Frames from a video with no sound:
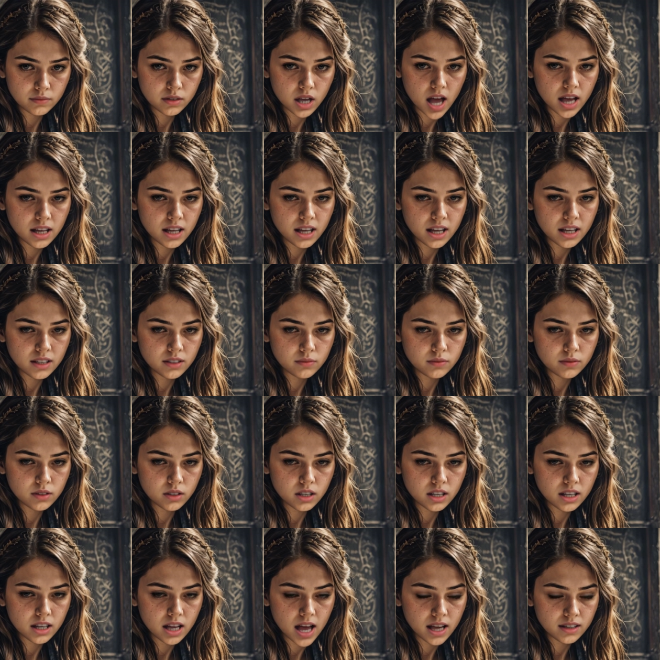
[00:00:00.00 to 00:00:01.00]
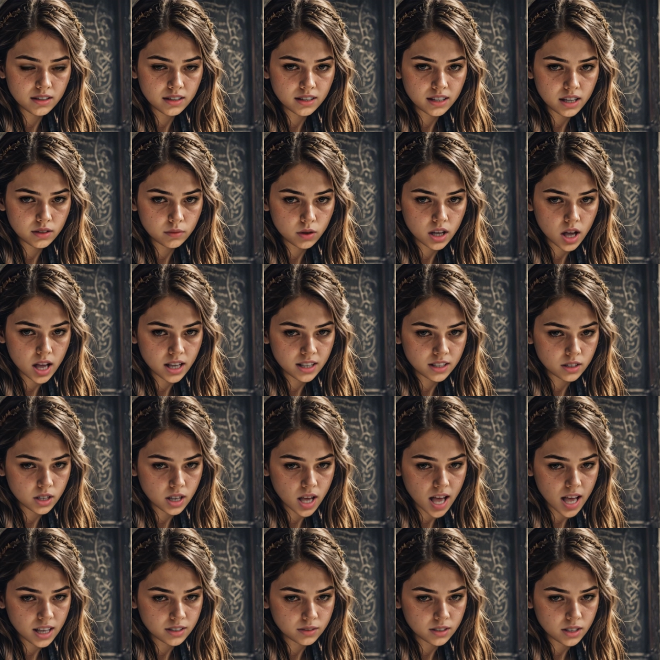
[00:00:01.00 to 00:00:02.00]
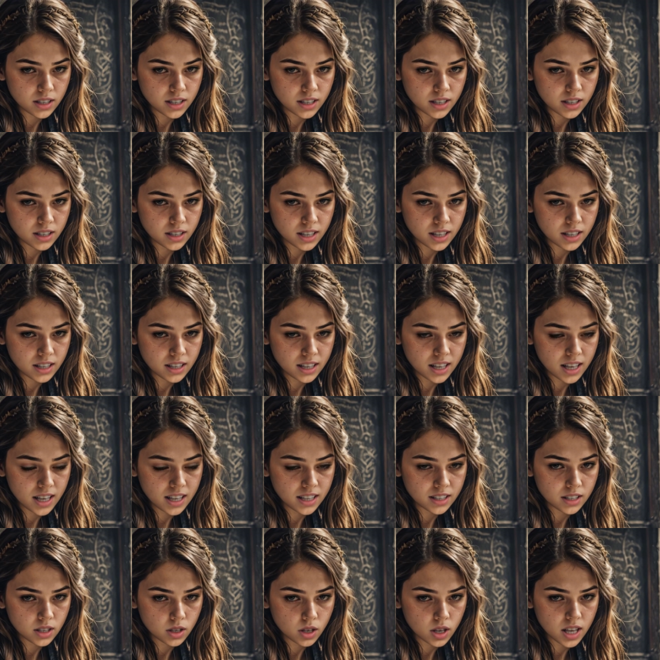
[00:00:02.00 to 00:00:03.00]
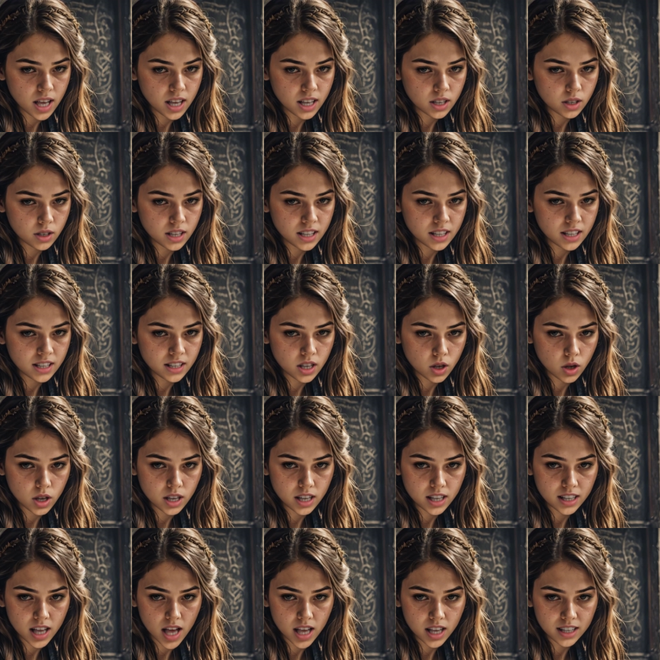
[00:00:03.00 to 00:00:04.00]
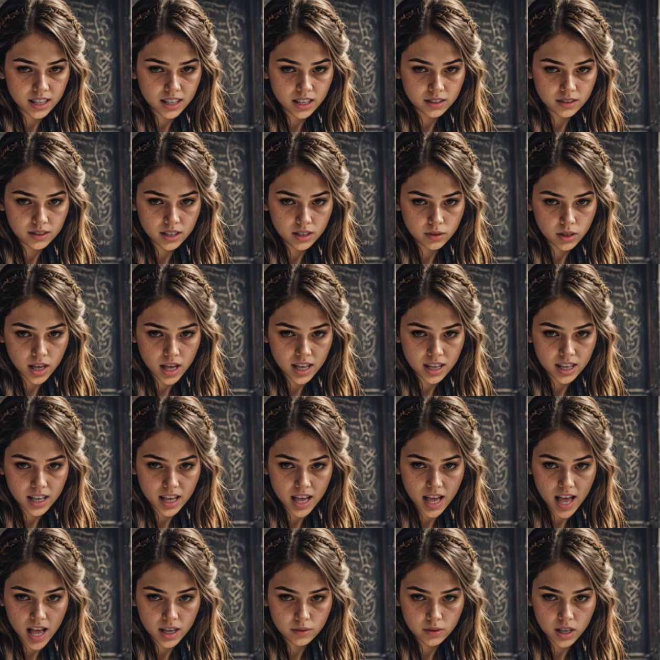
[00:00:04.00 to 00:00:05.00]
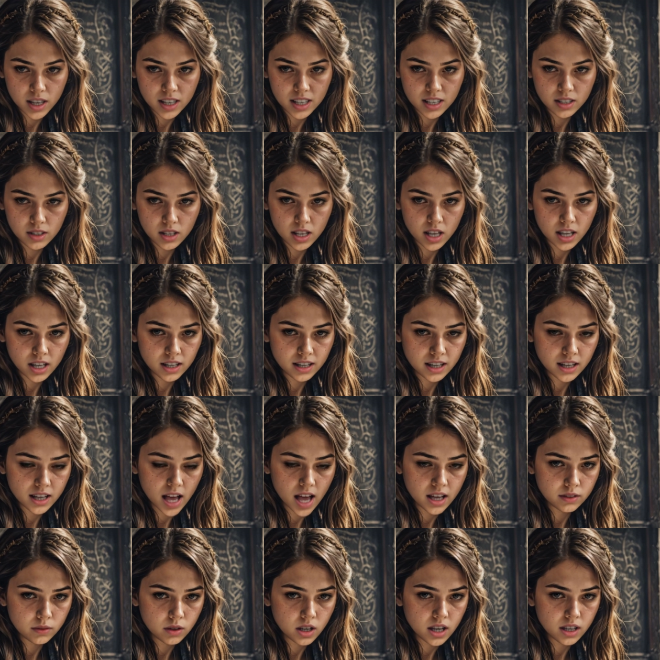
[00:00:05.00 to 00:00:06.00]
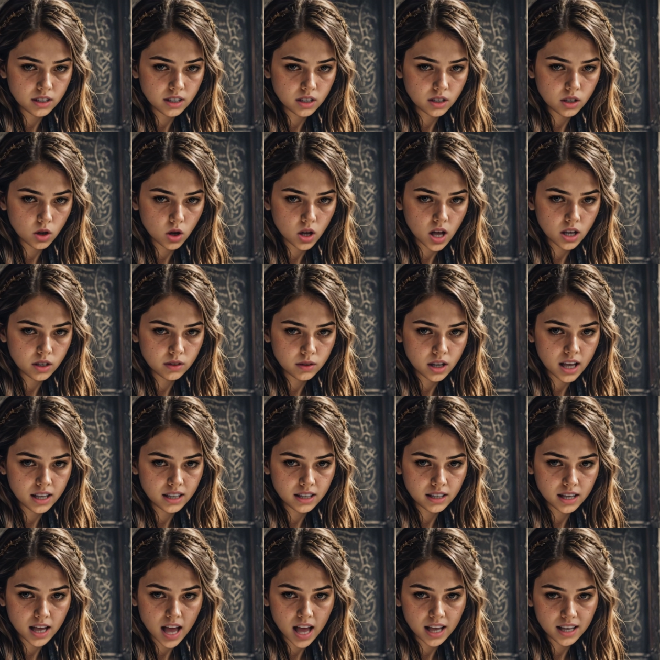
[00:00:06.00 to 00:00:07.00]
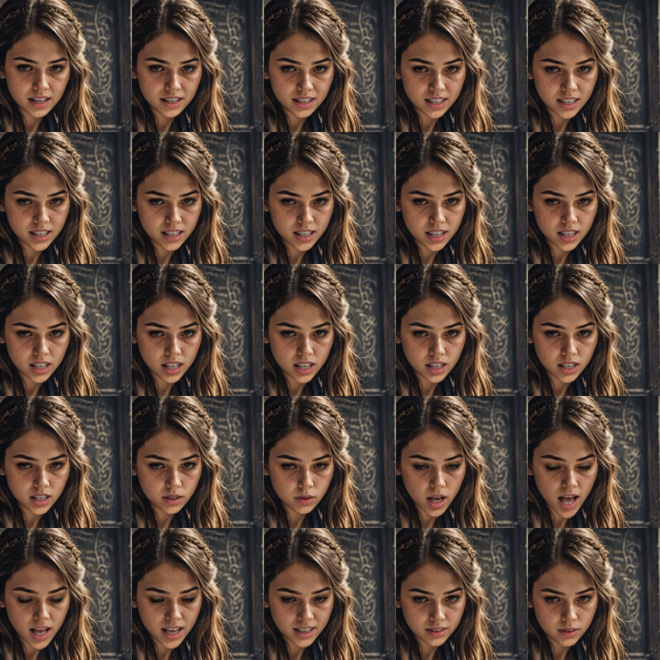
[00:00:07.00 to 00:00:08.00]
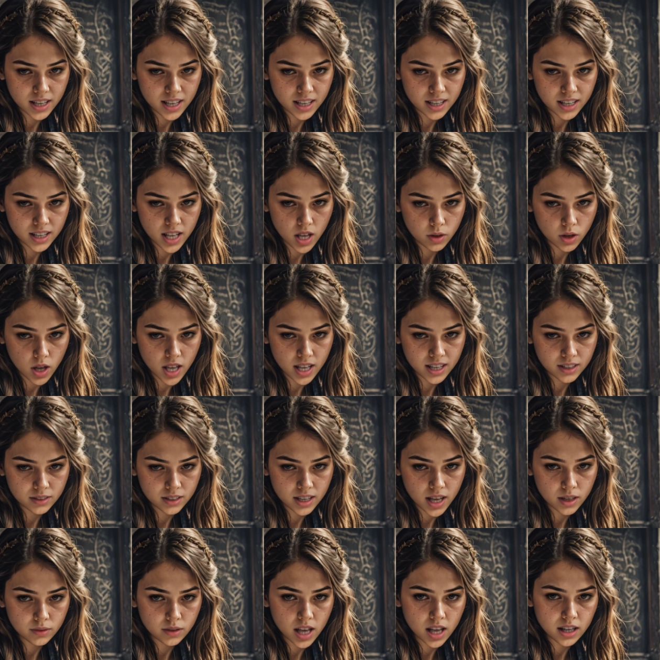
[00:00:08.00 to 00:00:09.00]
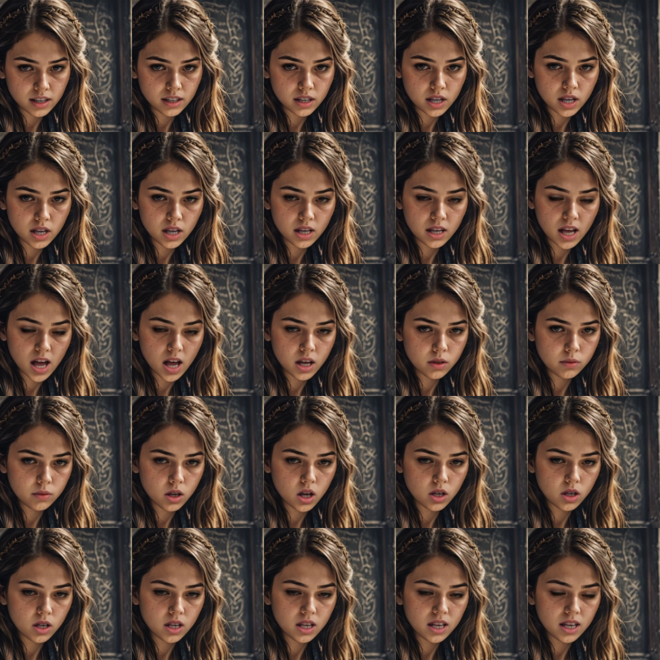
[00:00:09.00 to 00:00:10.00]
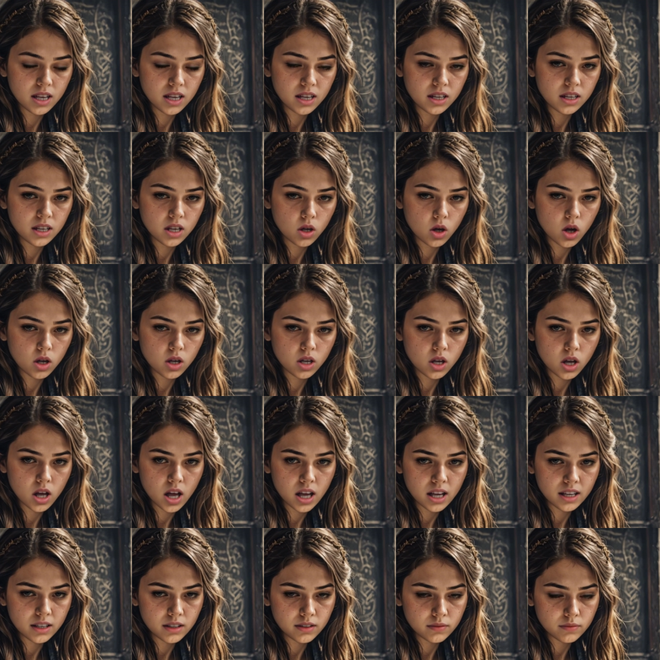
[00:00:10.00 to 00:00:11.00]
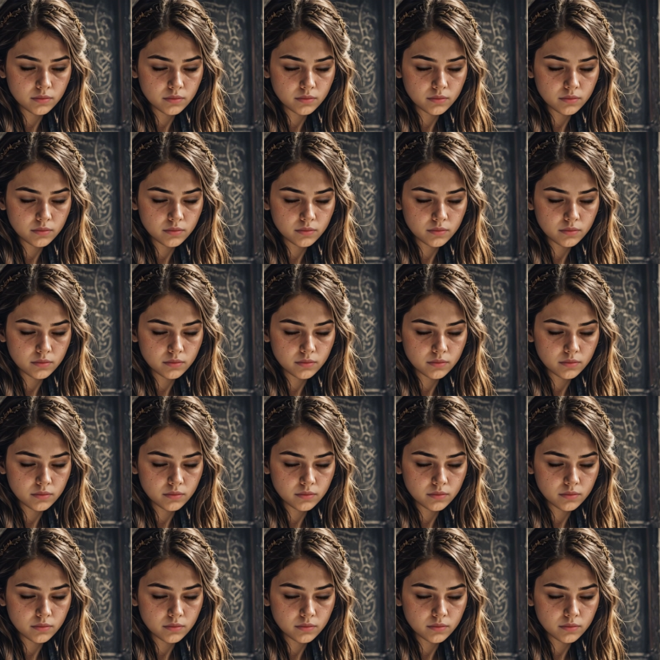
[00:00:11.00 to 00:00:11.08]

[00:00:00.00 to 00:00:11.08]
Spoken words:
Finally, the first day of summer has arrived. This school year was so exhausting for me, and Mrs. Richardson has been a thorn in my side. She reminds me so much of my mother. They are both just so annoying.